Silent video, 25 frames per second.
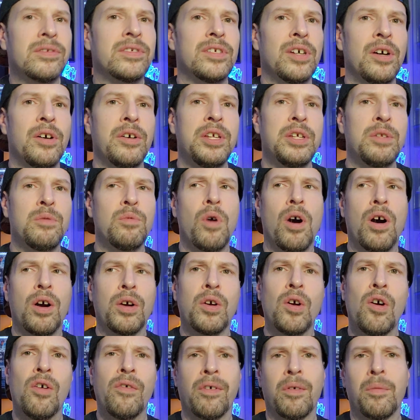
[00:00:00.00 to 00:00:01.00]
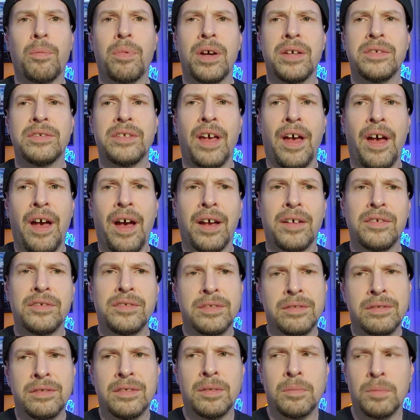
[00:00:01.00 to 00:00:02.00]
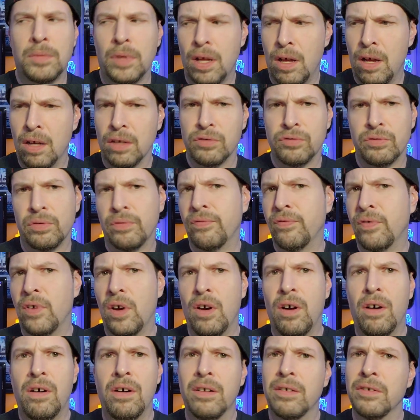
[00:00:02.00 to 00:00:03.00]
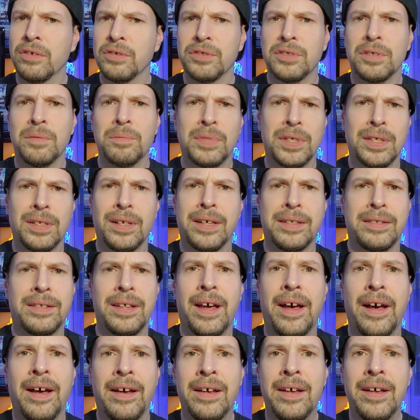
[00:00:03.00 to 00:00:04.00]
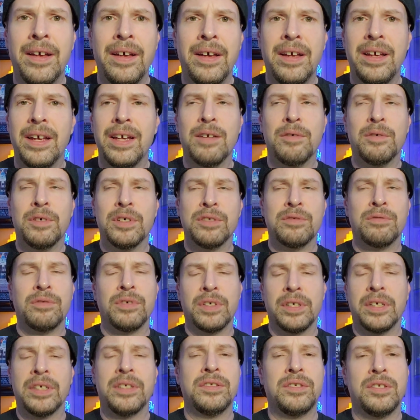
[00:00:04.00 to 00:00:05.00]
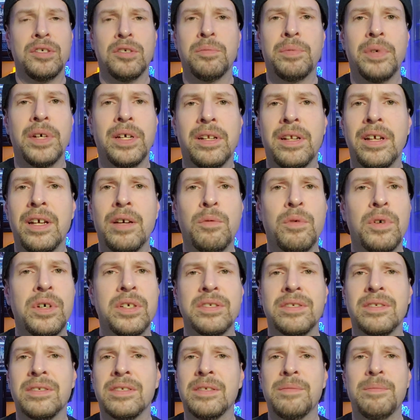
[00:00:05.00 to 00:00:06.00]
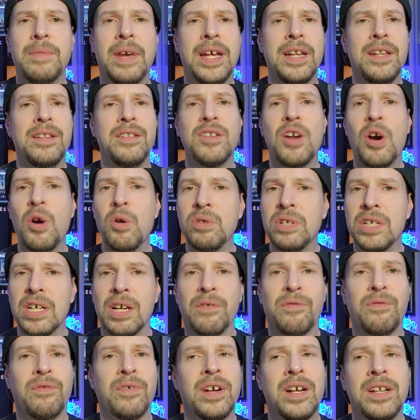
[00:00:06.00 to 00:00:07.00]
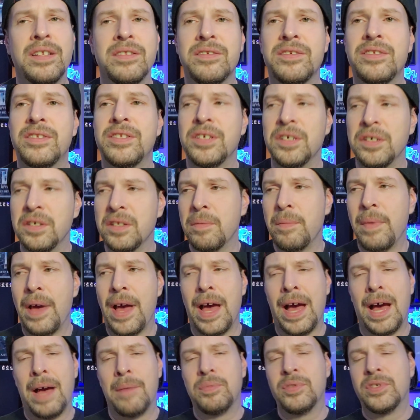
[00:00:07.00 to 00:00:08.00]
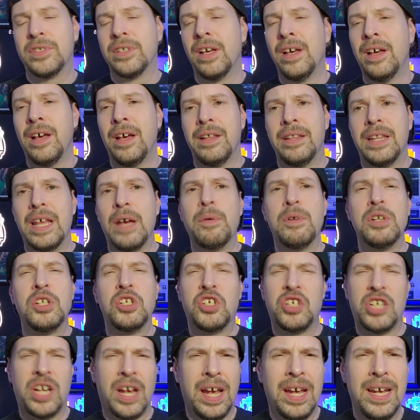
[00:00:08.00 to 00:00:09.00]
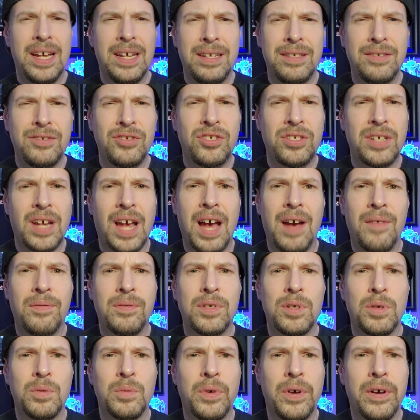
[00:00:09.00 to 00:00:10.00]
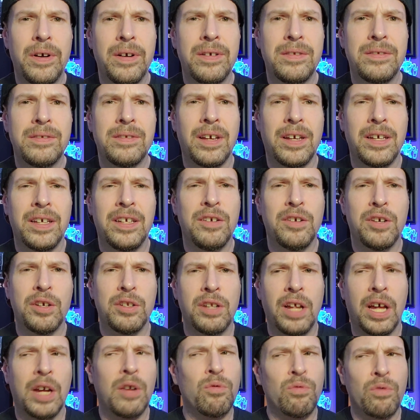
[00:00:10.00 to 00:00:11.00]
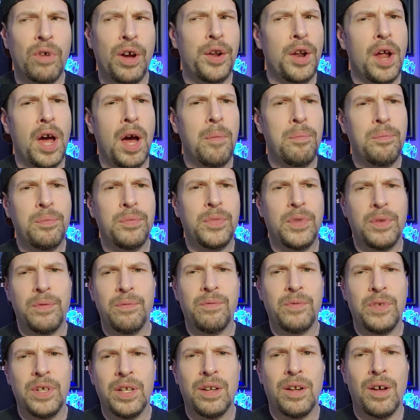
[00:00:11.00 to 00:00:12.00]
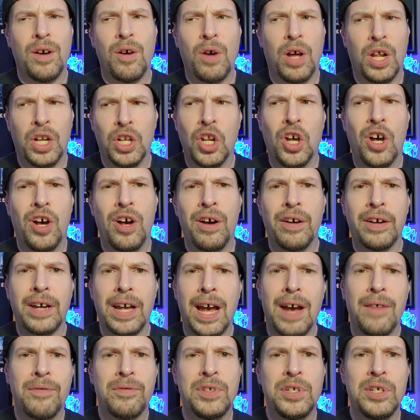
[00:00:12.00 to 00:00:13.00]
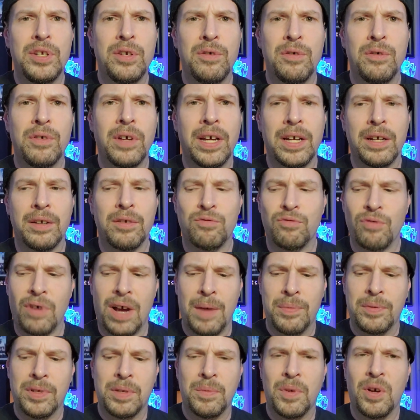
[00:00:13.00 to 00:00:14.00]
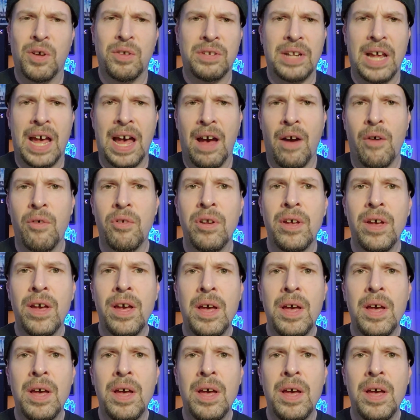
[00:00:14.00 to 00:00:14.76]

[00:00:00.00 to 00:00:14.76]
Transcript: So you'd walk over, press X, and some logs would fall or something like that. It was really stupid. It was made no difference to the maps. They would change afterwards. Like you could like run up, you know, a log after you like dropped them all down.